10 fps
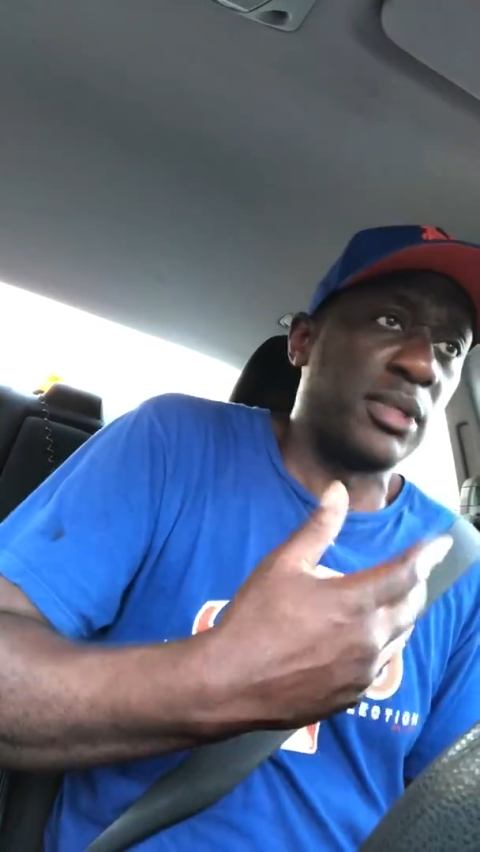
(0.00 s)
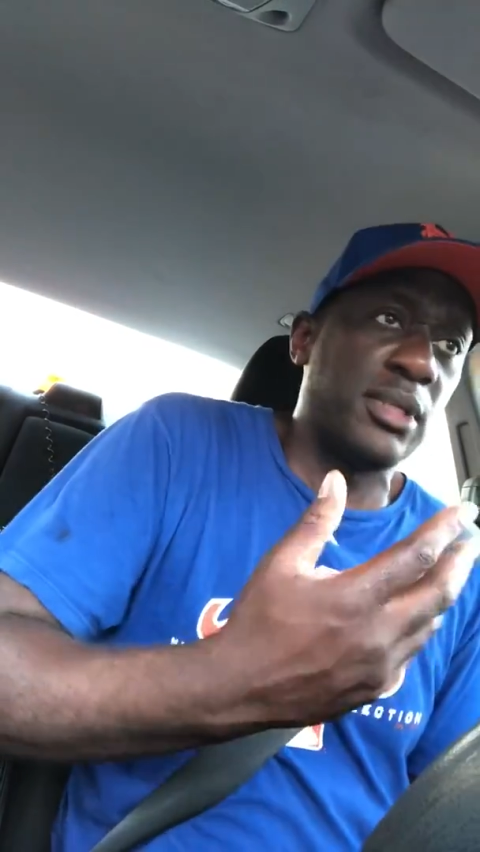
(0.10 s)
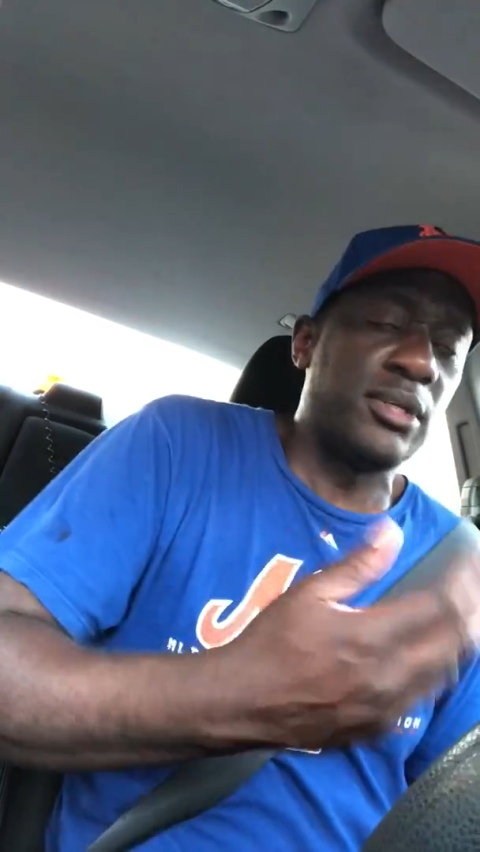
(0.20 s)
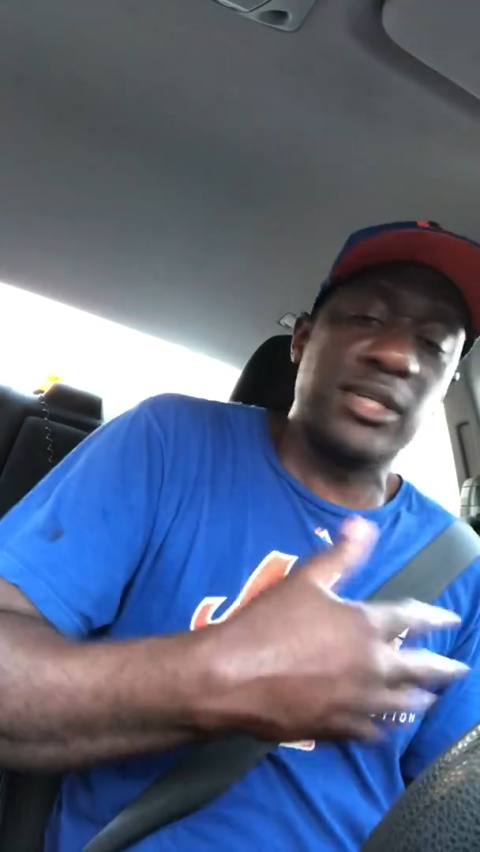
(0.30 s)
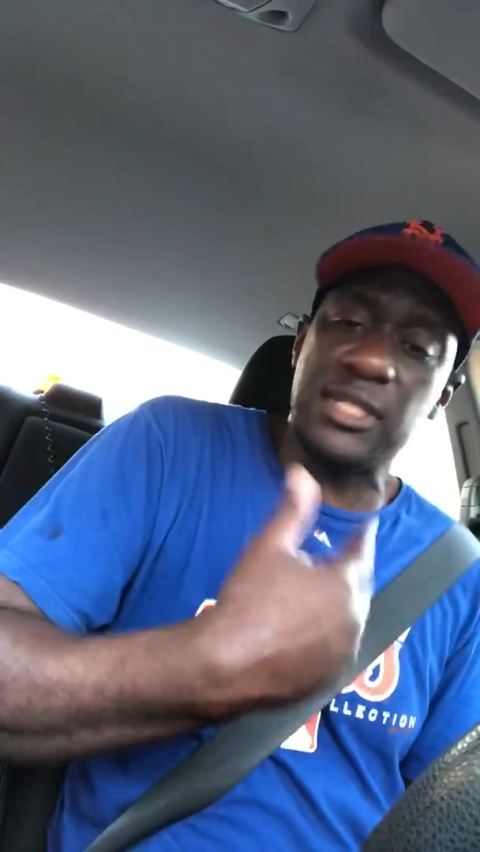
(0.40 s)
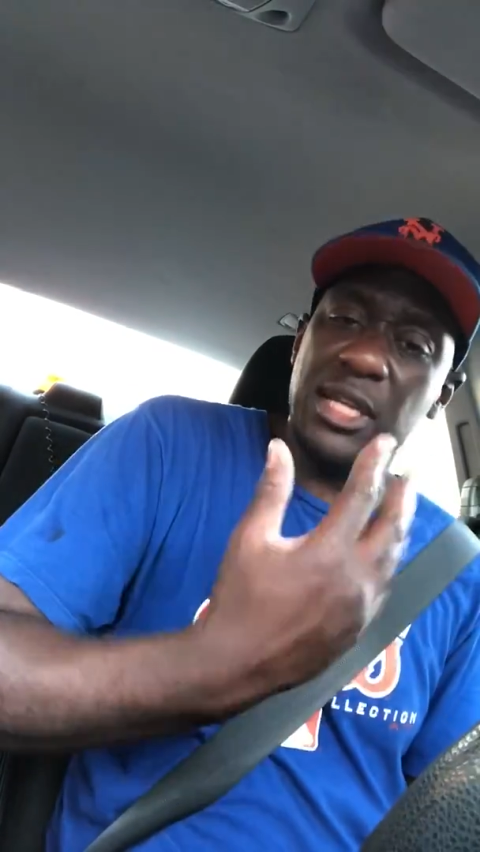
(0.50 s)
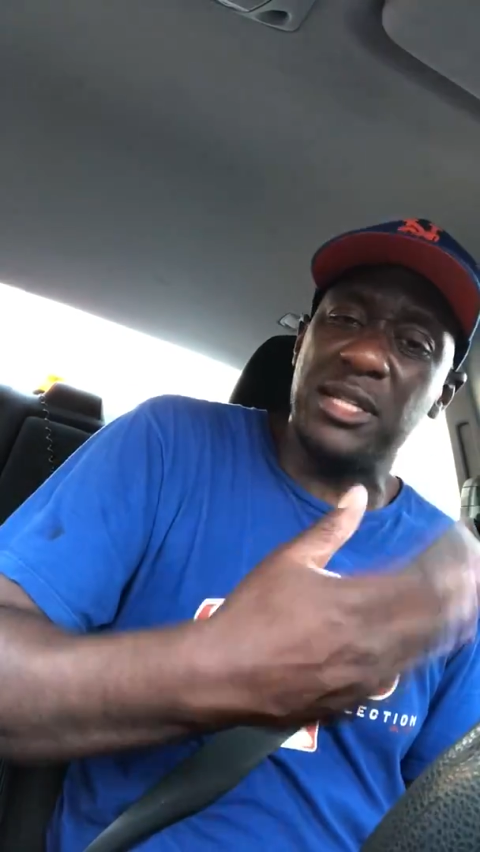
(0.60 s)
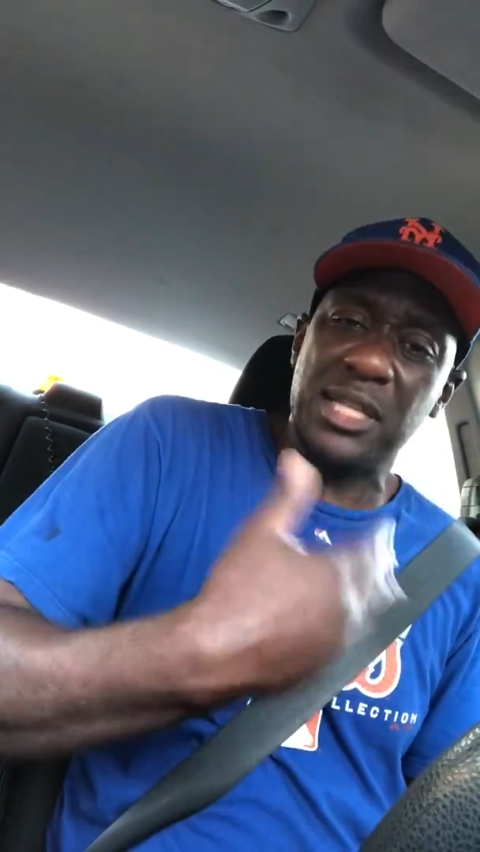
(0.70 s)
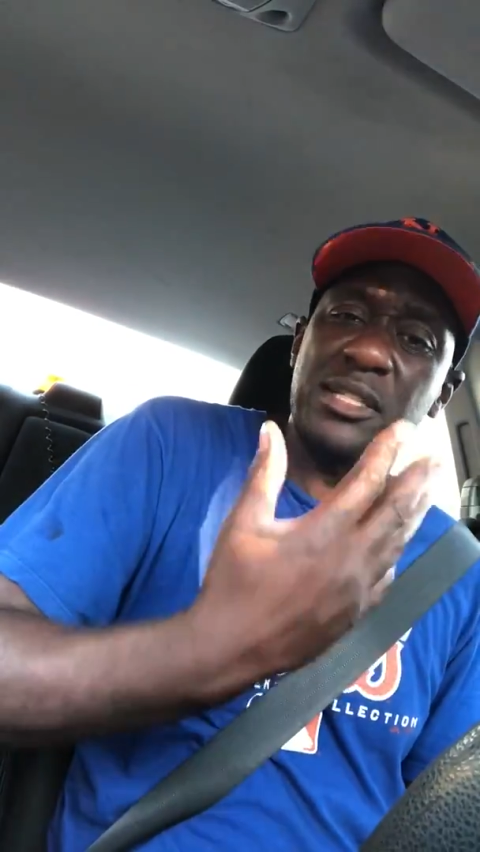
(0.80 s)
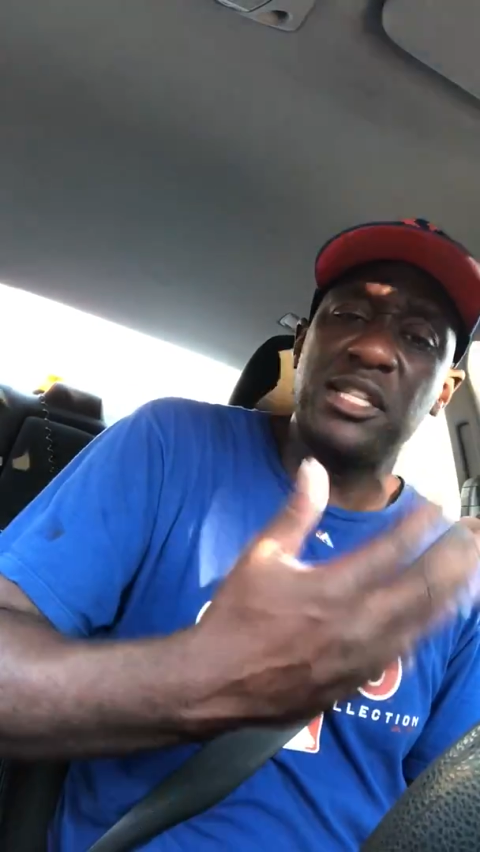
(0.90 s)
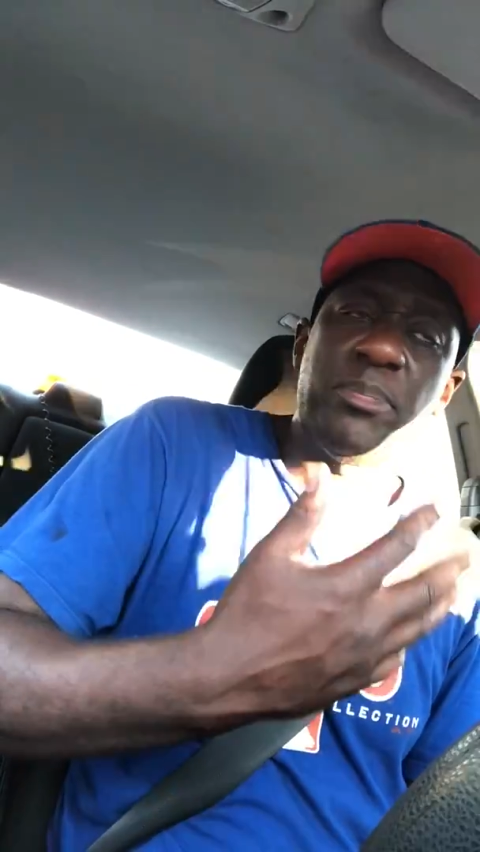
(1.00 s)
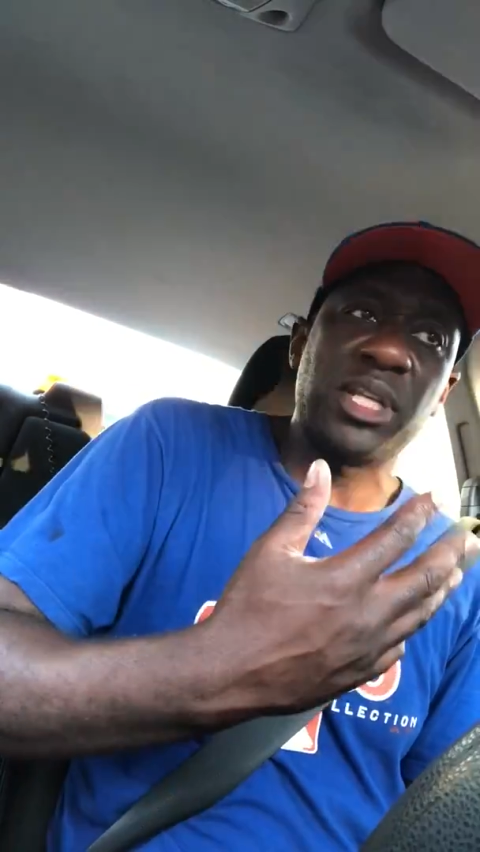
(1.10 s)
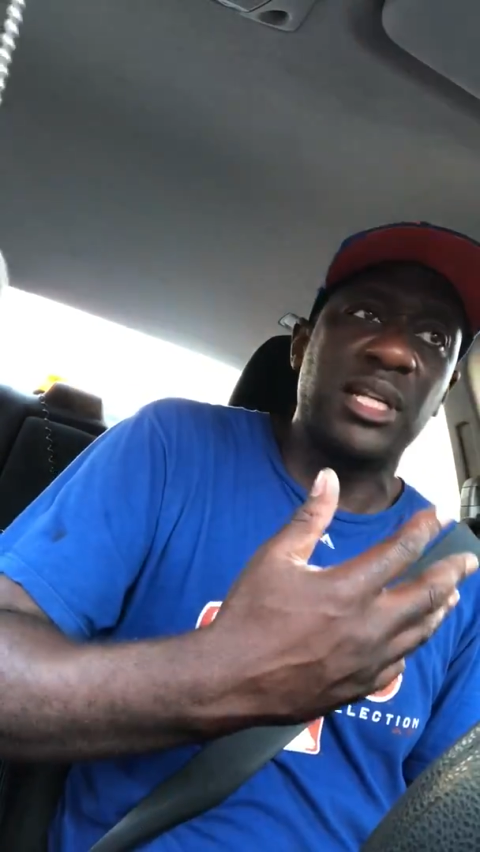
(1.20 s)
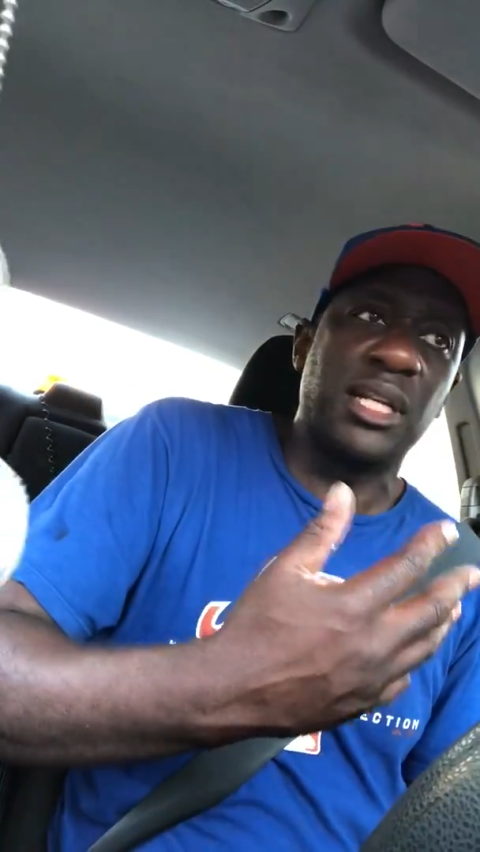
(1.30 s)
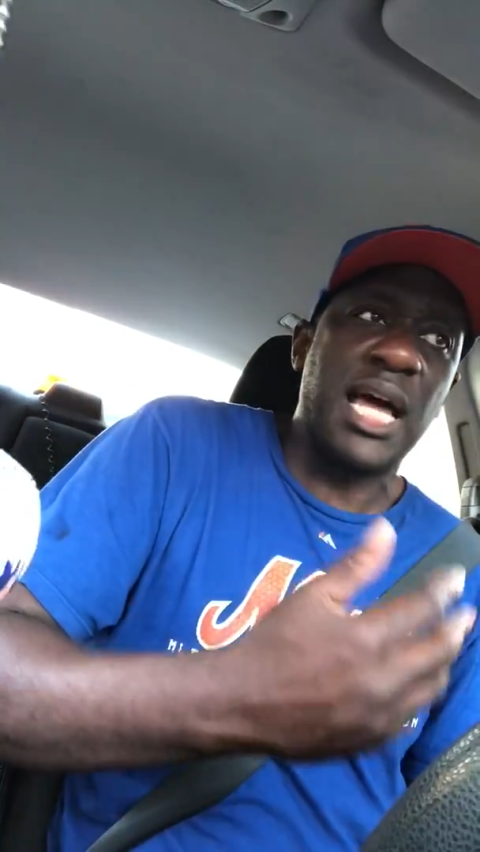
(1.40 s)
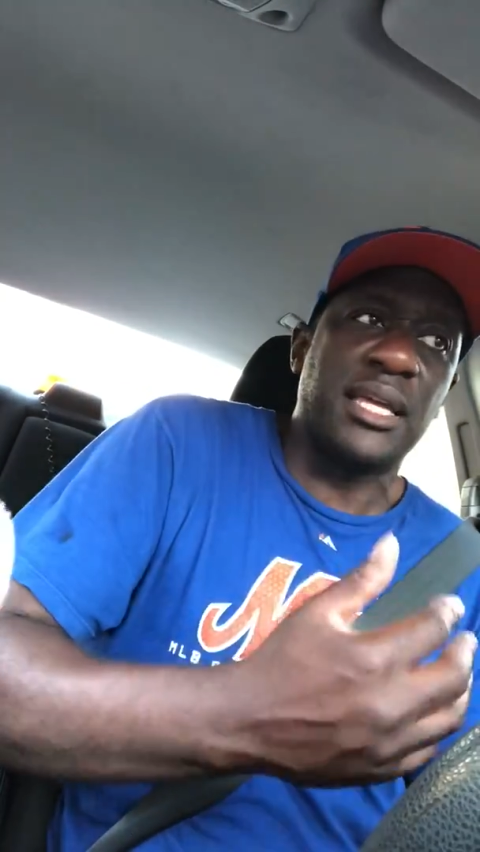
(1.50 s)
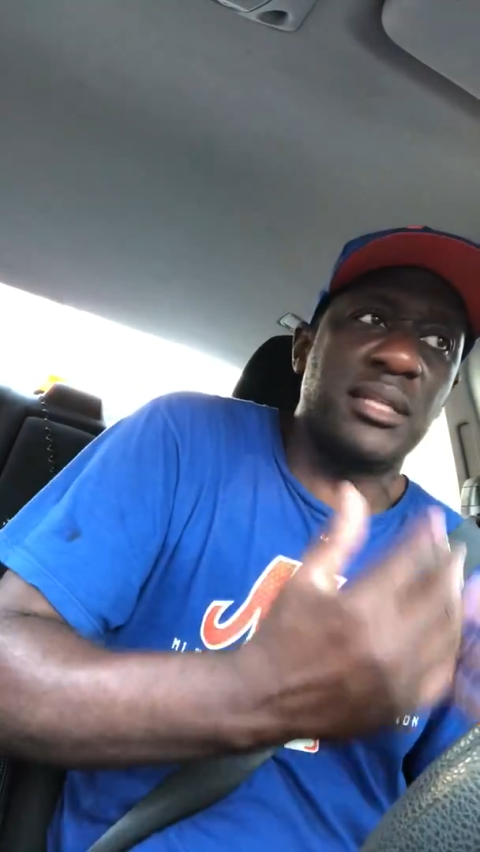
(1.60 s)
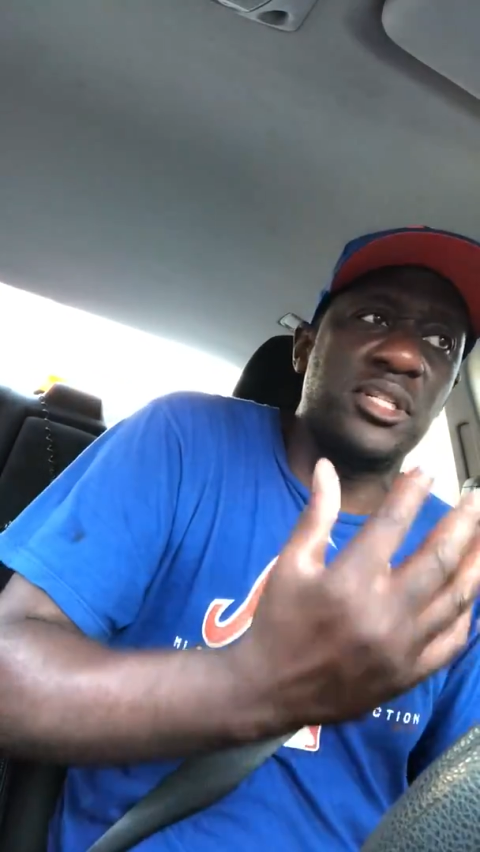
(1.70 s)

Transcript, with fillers: you know, and, and, and something to like.